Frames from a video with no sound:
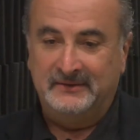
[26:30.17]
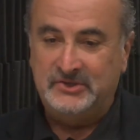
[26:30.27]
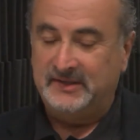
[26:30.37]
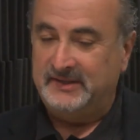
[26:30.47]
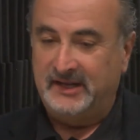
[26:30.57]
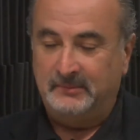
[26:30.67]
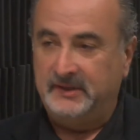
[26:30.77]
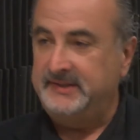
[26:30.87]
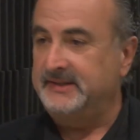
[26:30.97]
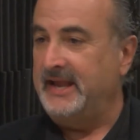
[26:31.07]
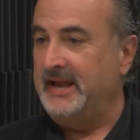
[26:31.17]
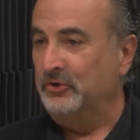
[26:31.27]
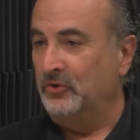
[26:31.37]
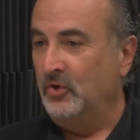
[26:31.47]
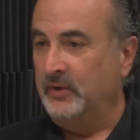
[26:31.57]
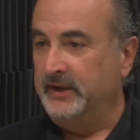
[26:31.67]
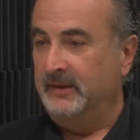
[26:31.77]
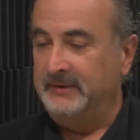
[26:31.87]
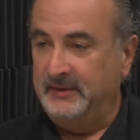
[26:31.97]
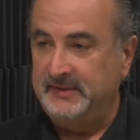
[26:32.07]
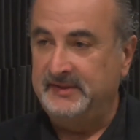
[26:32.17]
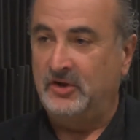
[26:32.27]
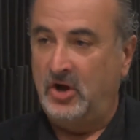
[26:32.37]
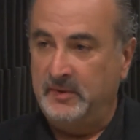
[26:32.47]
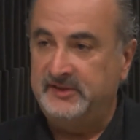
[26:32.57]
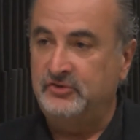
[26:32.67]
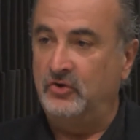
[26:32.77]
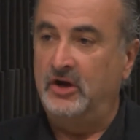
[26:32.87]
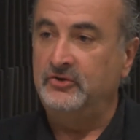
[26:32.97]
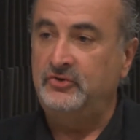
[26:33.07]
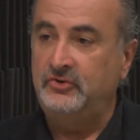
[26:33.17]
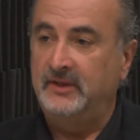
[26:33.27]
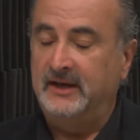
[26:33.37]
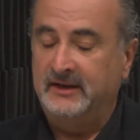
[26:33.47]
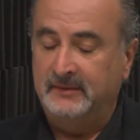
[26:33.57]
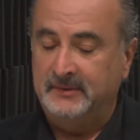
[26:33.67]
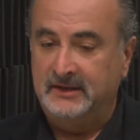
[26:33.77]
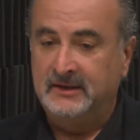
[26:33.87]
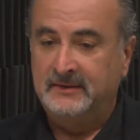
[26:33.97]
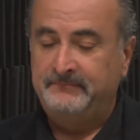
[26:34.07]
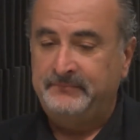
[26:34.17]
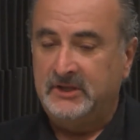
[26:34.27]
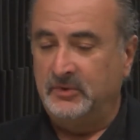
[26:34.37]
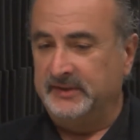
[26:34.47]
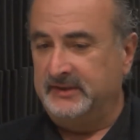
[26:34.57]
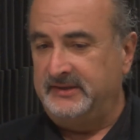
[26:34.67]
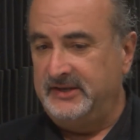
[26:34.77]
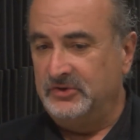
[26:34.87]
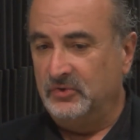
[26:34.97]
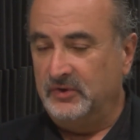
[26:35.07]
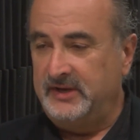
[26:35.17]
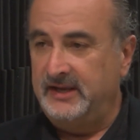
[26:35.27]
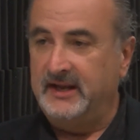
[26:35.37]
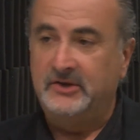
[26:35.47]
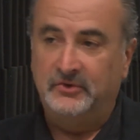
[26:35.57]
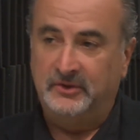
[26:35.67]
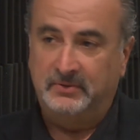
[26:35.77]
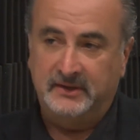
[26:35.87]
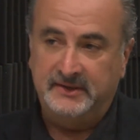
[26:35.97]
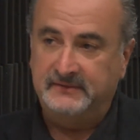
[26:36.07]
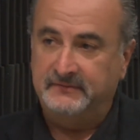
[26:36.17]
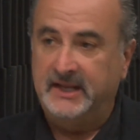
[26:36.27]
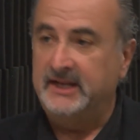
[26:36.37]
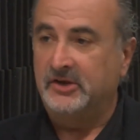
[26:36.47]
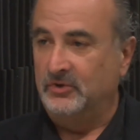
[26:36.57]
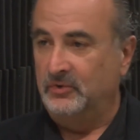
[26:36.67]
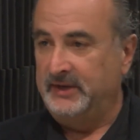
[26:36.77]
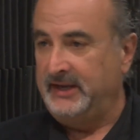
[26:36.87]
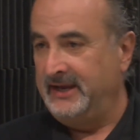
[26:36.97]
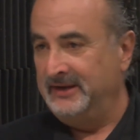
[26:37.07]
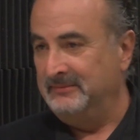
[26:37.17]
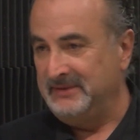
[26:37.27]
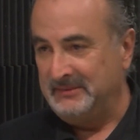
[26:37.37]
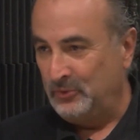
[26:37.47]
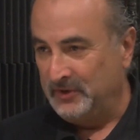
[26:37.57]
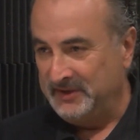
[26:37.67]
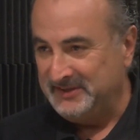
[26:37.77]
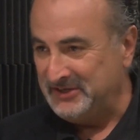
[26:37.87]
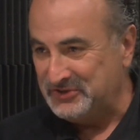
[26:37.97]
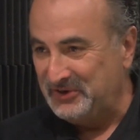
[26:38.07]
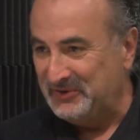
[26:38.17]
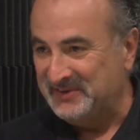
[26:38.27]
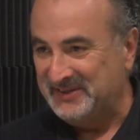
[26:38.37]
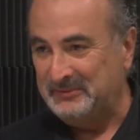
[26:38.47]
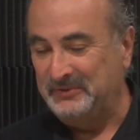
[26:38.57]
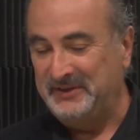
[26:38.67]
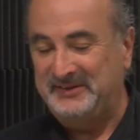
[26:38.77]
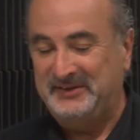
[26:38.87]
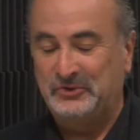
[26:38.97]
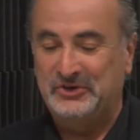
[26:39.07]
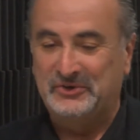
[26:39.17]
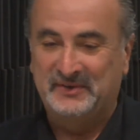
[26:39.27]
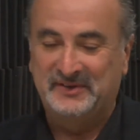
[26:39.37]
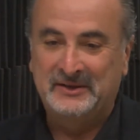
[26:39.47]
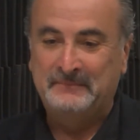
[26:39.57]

just had a police scanner growing up. And I was just always drawn to that. I mean, you know, as a 10-year-old kid, I knew the police phonetic code, A Adam, B boy, C Charles, that the police still use.